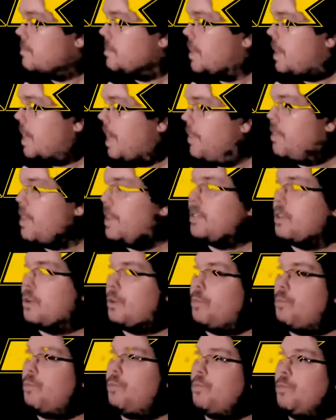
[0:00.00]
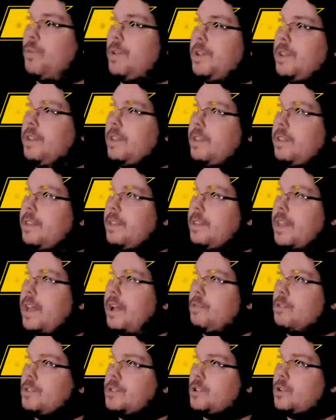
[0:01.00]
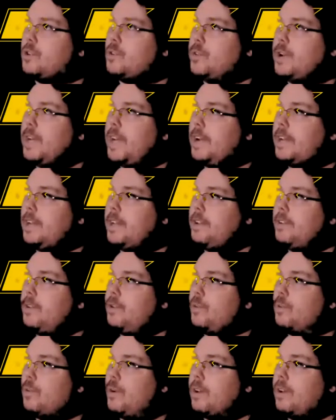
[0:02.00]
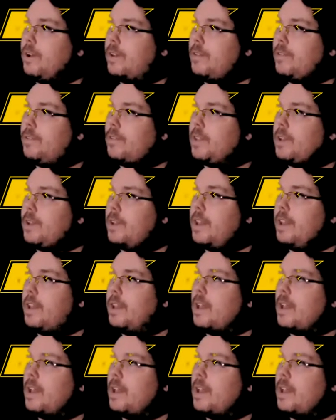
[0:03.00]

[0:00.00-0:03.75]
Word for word: I think the when that was created, who uh, the,